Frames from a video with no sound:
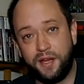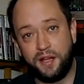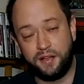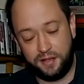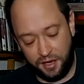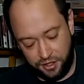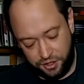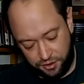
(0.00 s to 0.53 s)

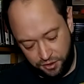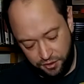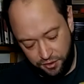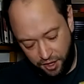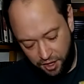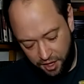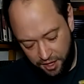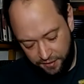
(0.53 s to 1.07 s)
they're
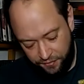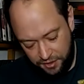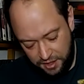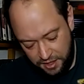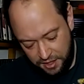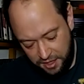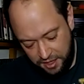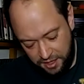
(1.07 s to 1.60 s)
screwed on.
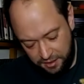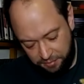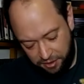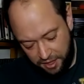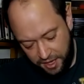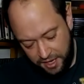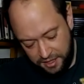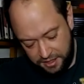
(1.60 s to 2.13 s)
into
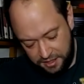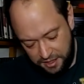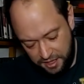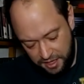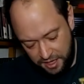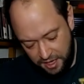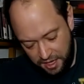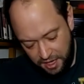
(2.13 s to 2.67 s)
place.
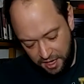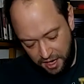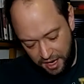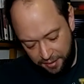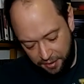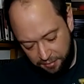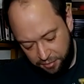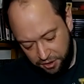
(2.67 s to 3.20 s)

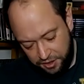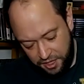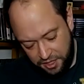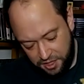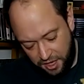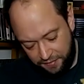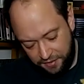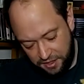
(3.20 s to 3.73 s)
I'm going to put
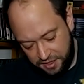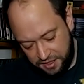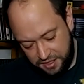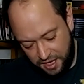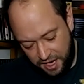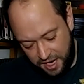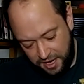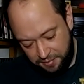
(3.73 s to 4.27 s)
these off to the
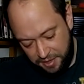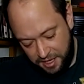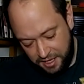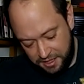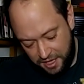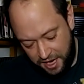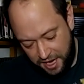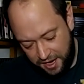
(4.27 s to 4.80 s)
side
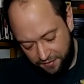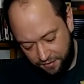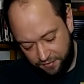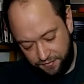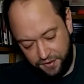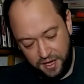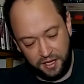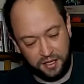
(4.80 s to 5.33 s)
because I have a
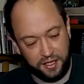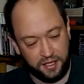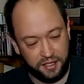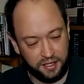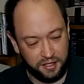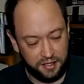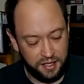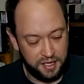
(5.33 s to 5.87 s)

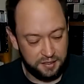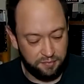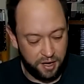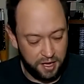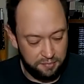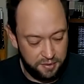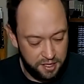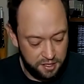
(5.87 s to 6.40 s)
feeling these
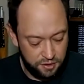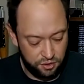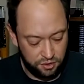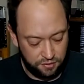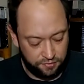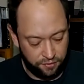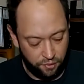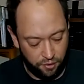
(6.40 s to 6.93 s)
might be
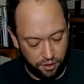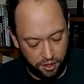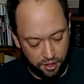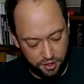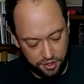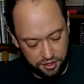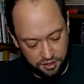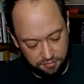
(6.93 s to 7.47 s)
used for
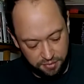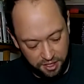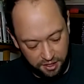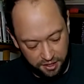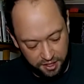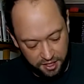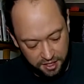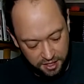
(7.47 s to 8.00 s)
her
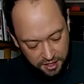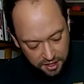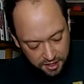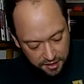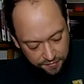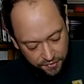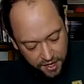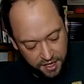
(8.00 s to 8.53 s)
stability
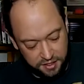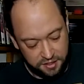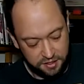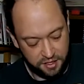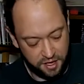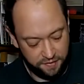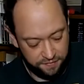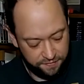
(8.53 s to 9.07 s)

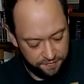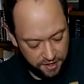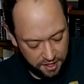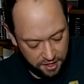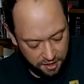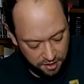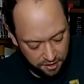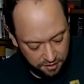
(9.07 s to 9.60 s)
as a
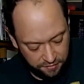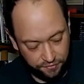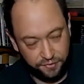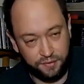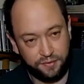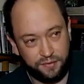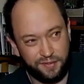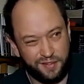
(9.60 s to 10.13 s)
figure
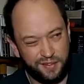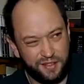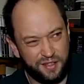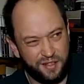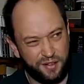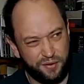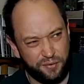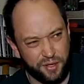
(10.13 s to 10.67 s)

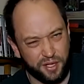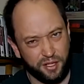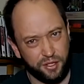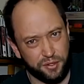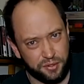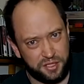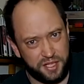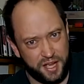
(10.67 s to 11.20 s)
when
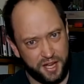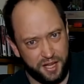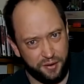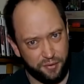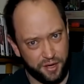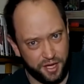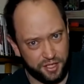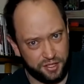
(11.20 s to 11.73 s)
loose
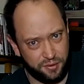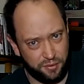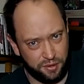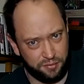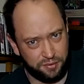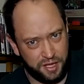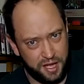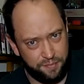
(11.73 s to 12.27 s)
anyway. So
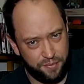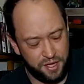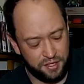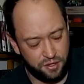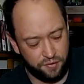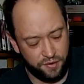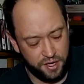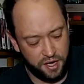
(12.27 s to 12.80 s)
we'll keep
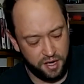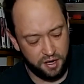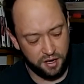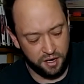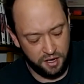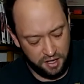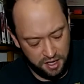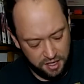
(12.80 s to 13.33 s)
these over
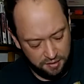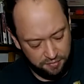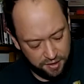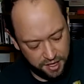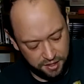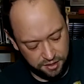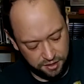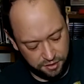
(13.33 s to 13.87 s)
here
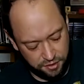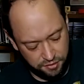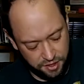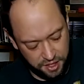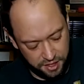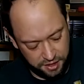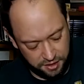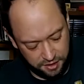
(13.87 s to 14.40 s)
by the screw
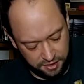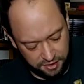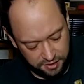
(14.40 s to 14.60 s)
gun.